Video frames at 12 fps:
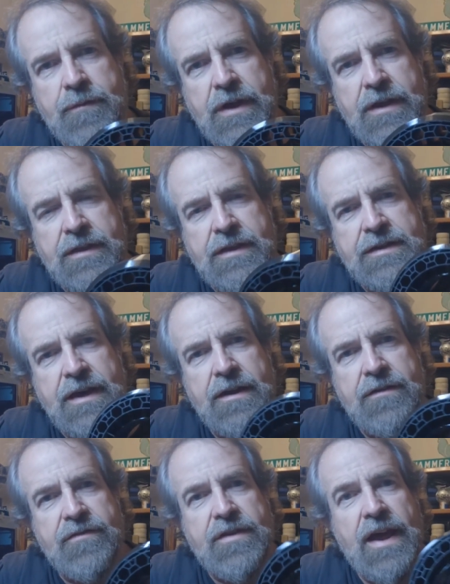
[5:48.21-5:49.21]
making these
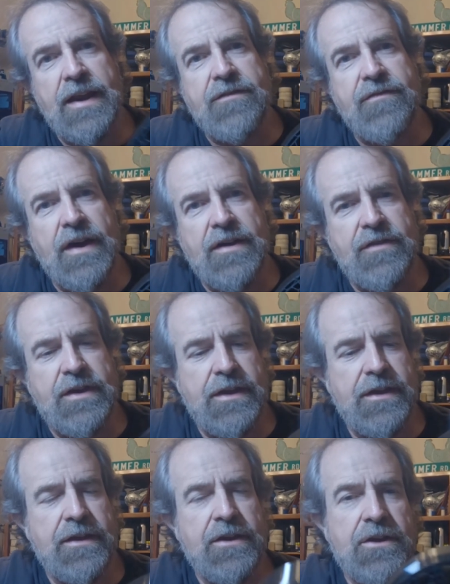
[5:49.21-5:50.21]
out of ninety-five
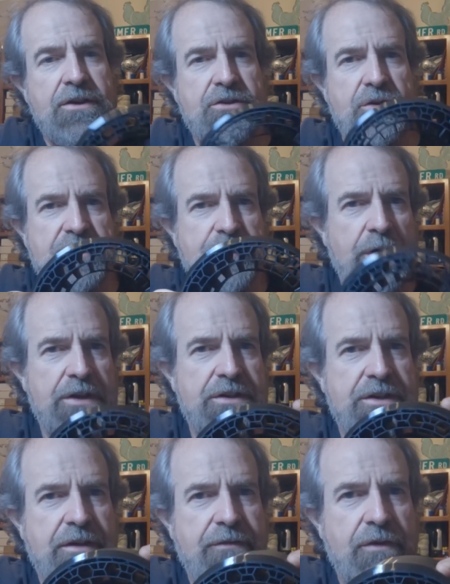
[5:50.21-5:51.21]
A, so it's
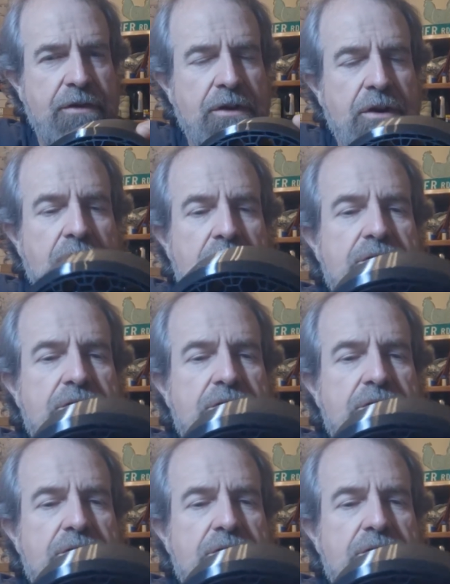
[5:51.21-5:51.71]
much stiffer.